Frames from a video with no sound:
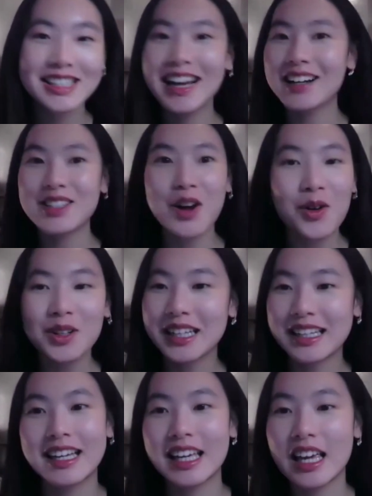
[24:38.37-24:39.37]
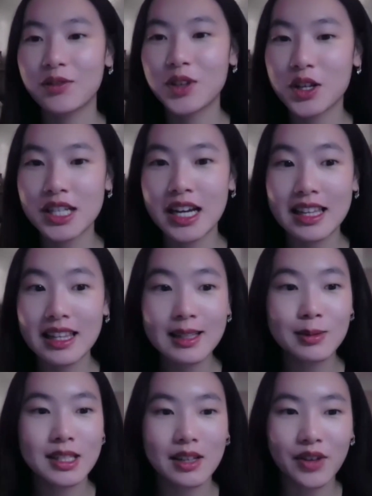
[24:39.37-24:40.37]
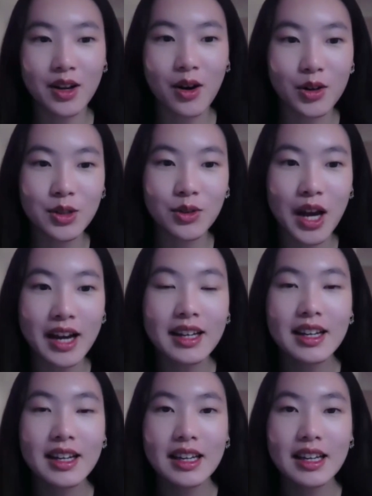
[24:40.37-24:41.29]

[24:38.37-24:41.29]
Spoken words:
Yeah, totally. Like if there's anything specific also that,